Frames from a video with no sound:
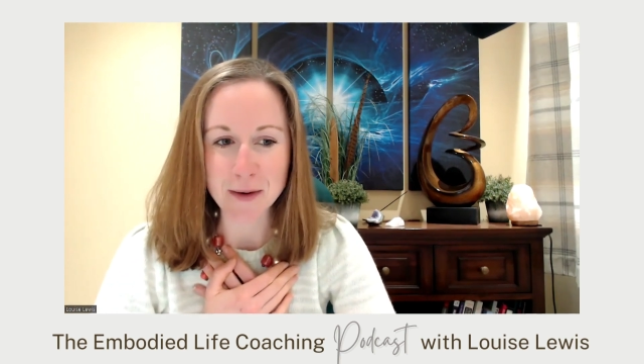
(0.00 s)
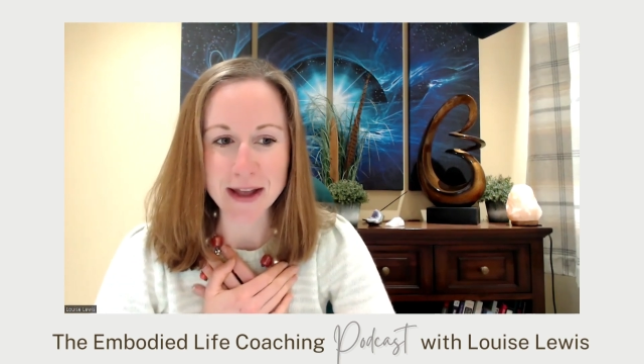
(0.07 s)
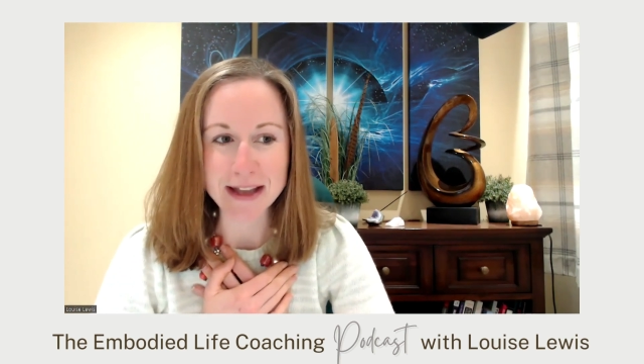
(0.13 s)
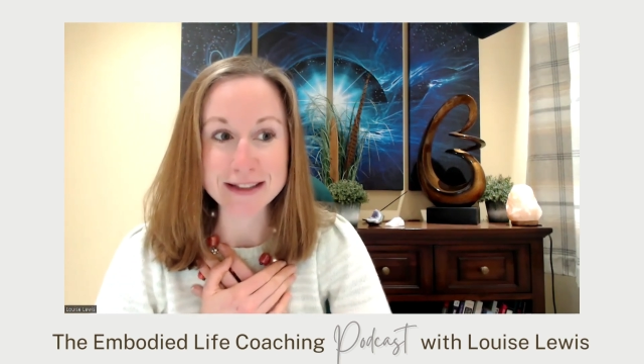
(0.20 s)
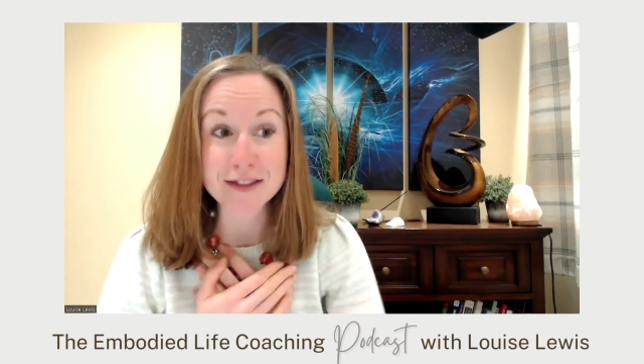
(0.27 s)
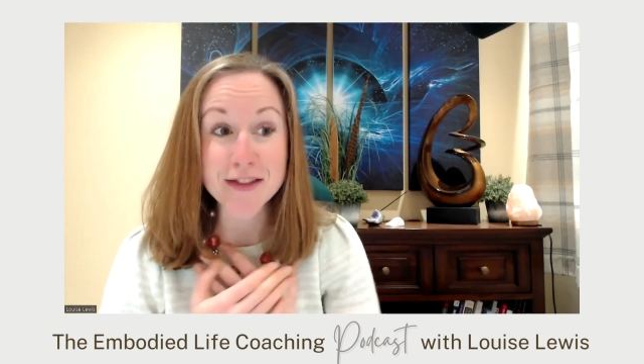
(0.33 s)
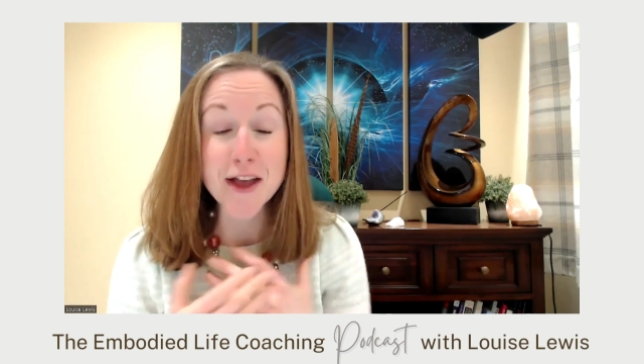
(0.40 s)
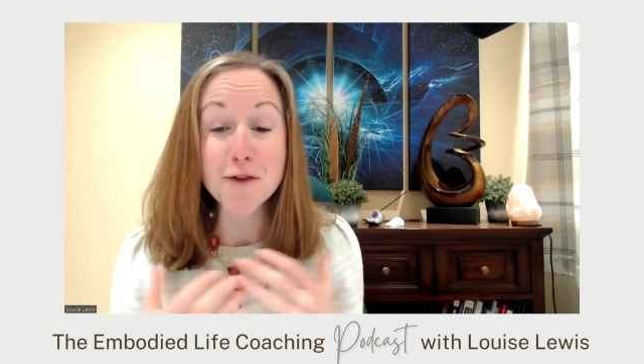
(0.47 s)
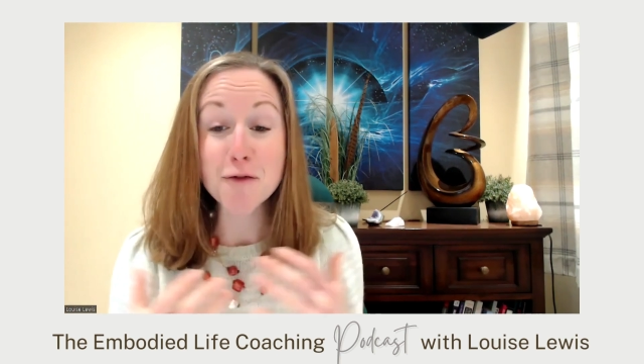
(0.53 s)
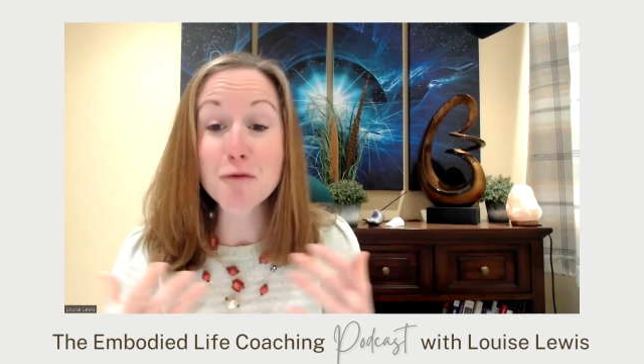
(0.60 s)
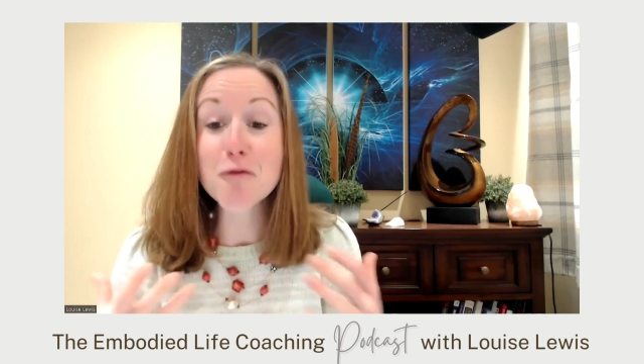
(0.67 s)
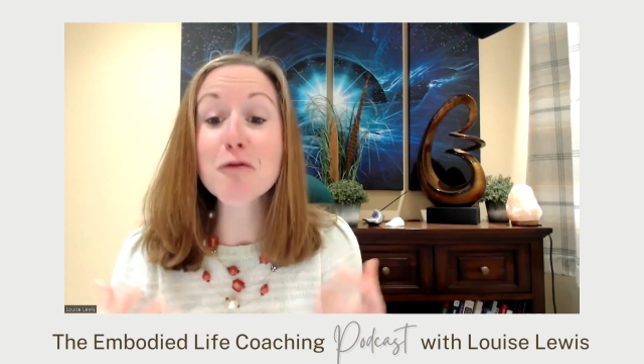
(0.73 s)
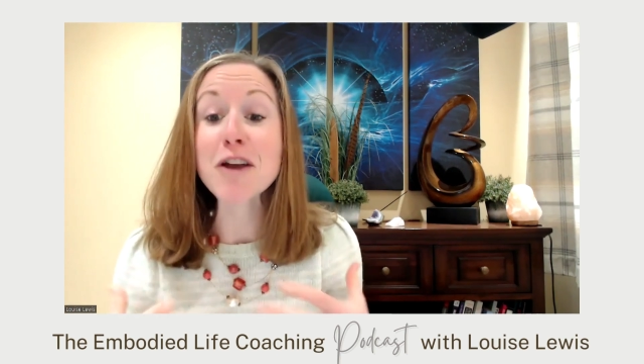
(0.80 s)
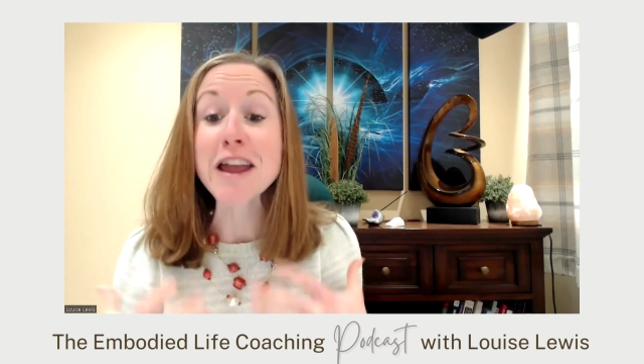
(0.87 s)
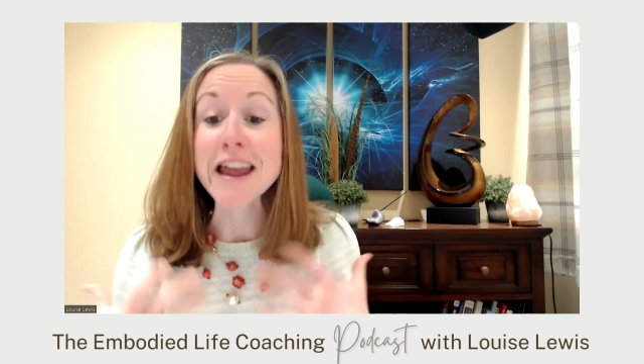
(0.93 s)
Okay, so they're
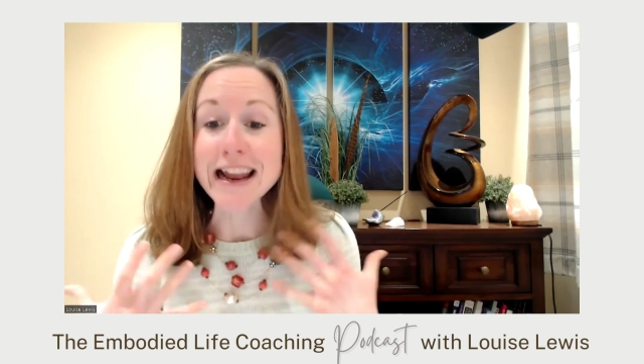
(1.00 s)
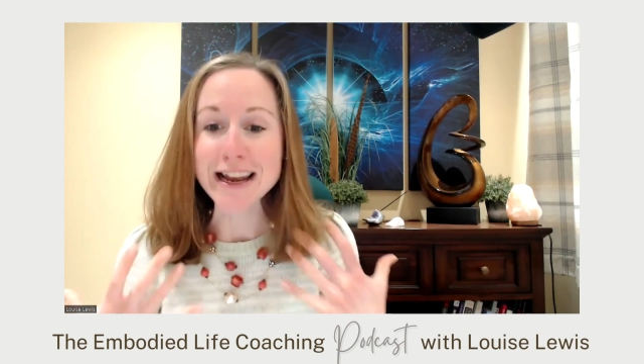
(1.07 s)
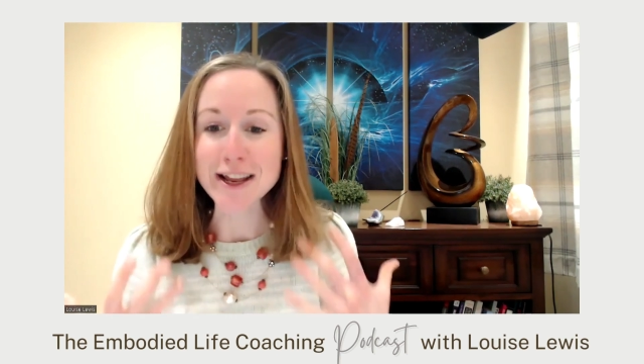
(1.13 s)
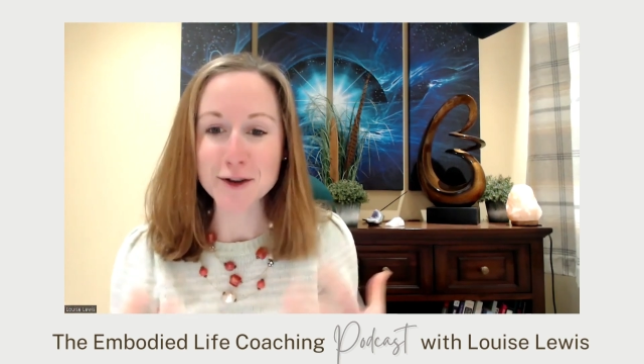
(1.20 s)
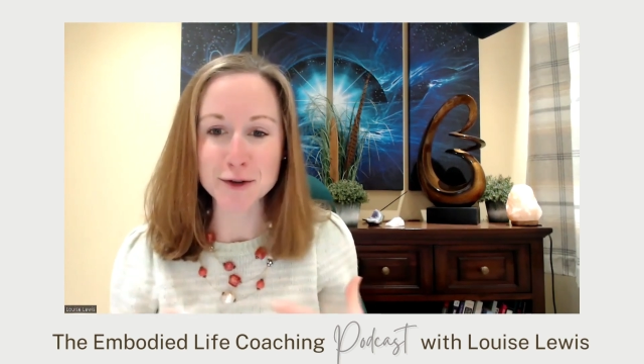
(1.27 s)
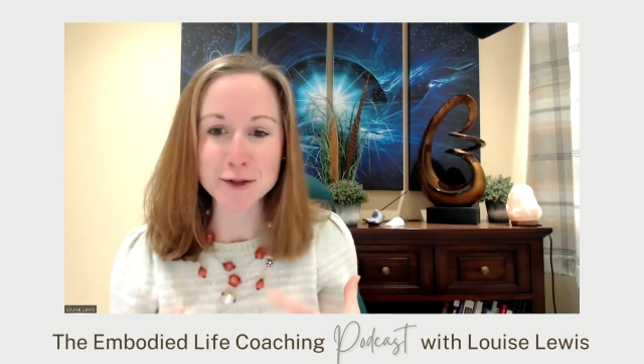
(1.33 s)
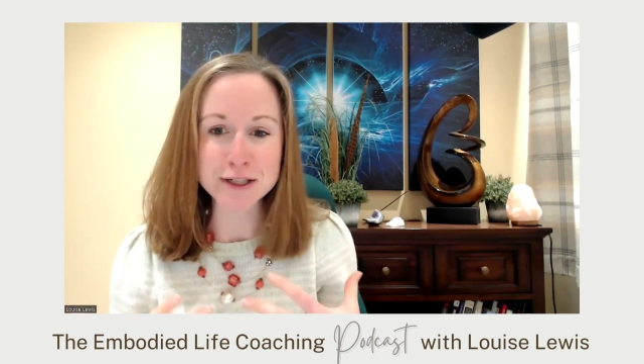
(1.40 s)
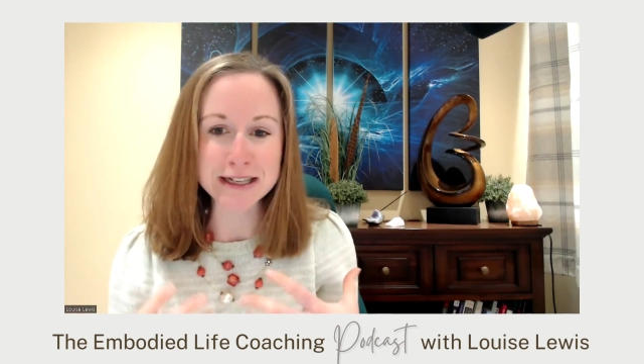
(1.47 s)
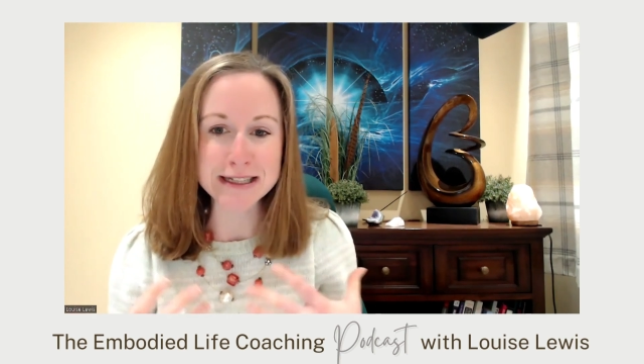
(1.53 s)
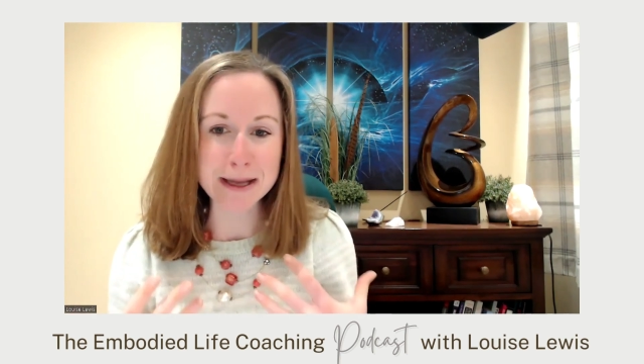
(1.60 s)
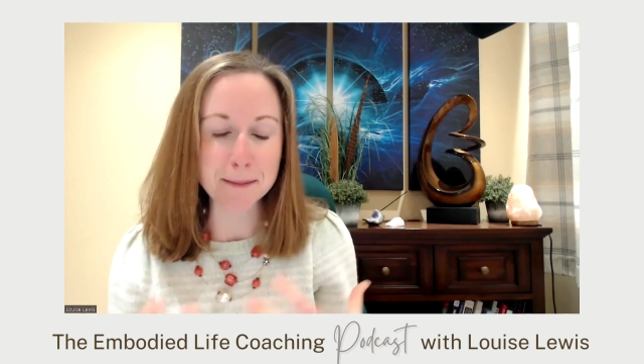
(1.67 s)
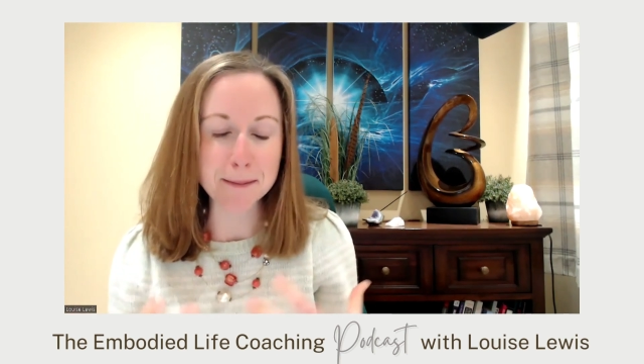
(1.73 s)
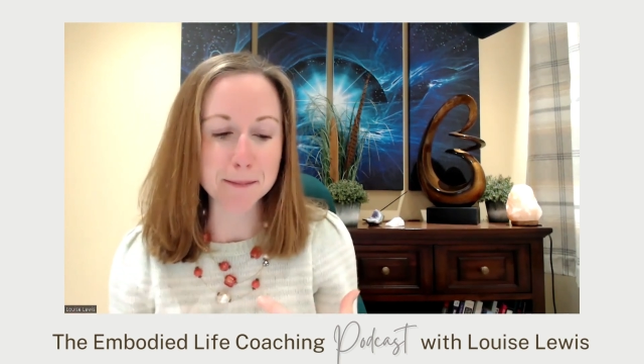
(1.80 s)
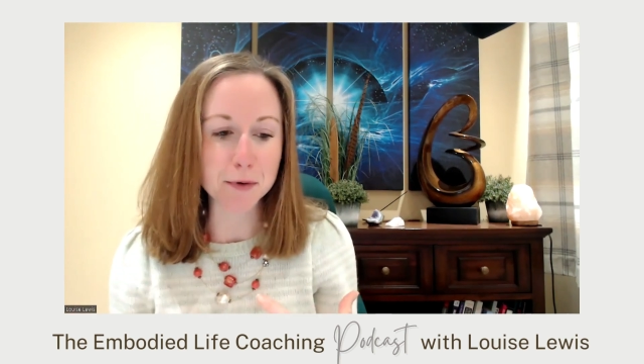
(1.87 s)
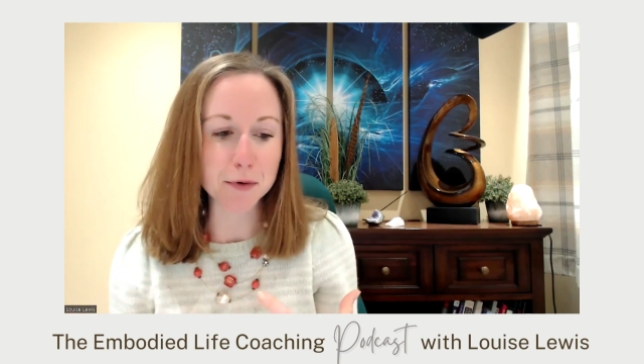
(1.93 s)
really good
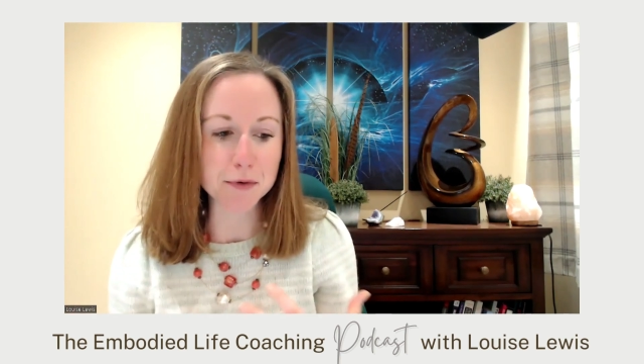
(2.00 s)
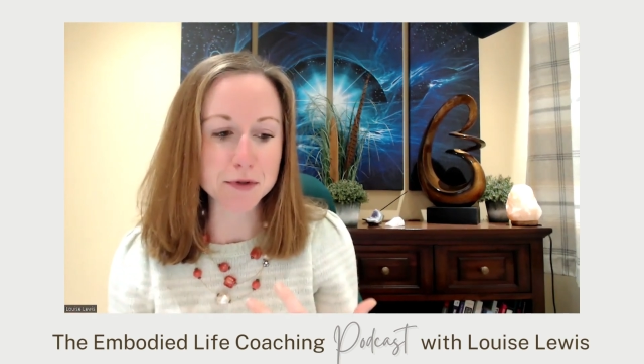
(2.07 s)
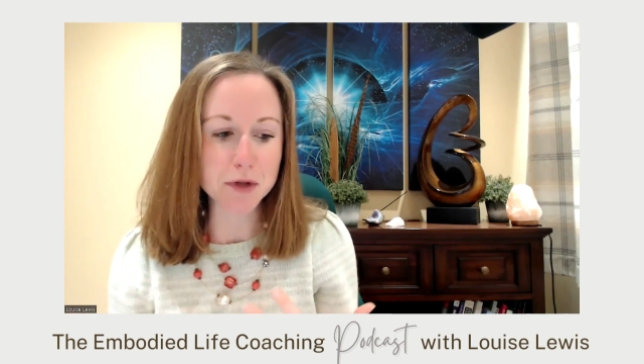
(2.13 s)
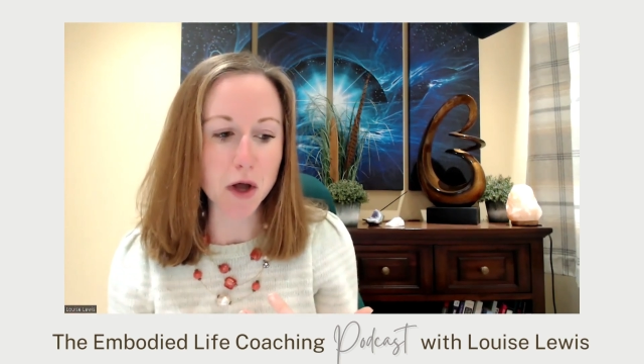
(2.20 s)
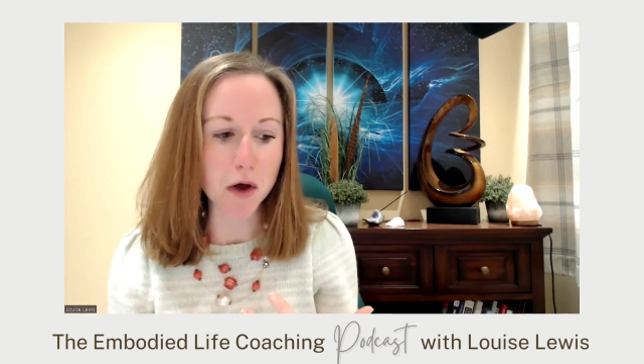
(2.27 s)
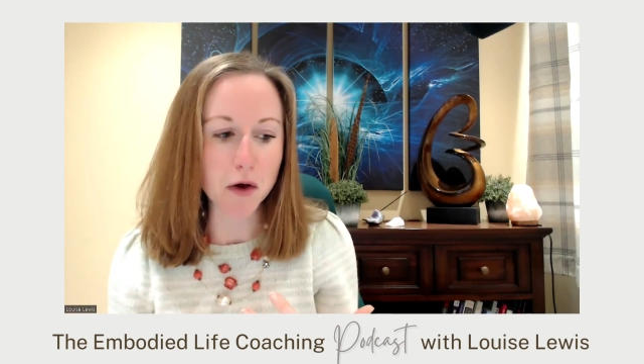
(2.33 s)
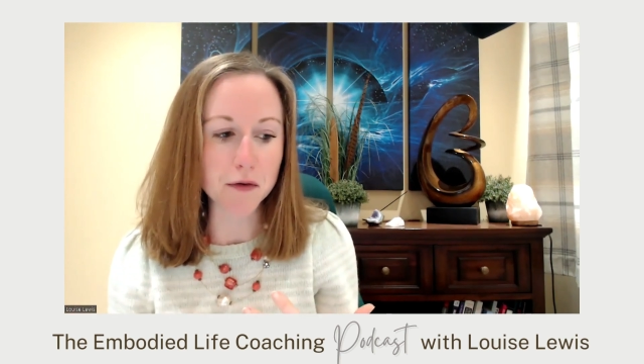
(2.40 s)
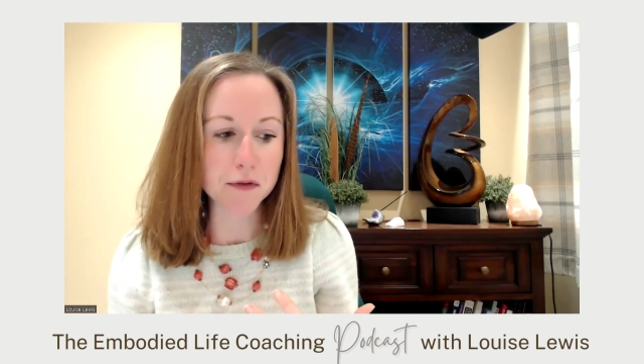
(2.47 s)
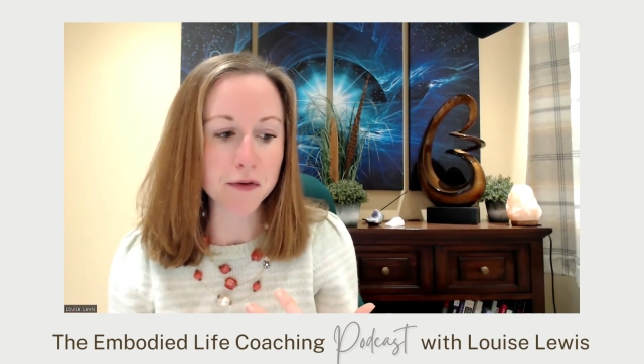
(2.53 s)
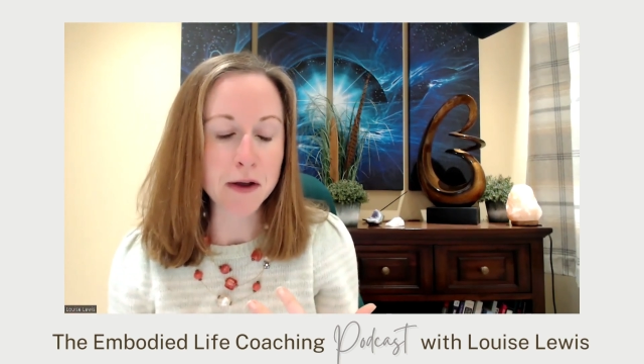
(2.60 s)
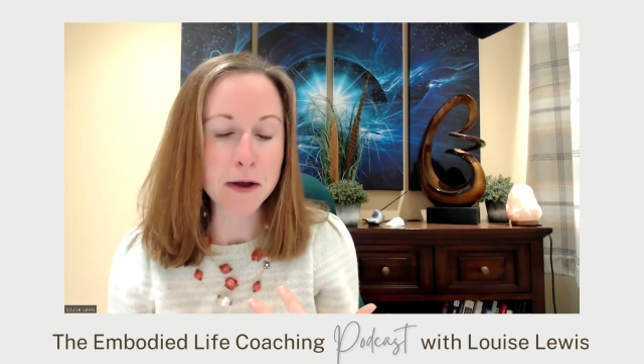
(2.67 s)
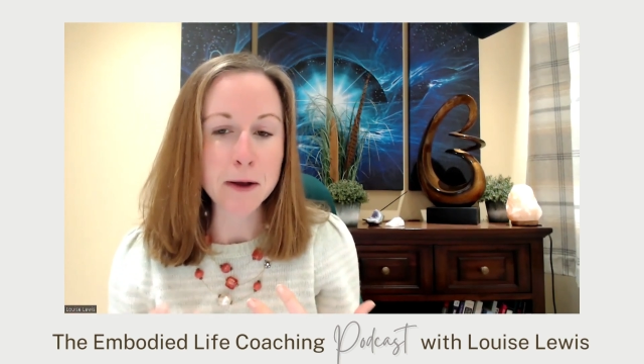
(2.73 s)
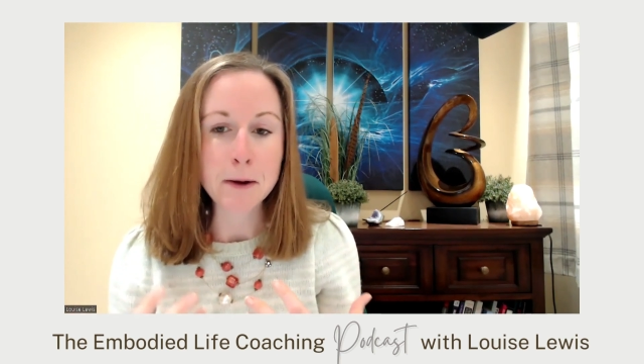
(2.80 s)
examples of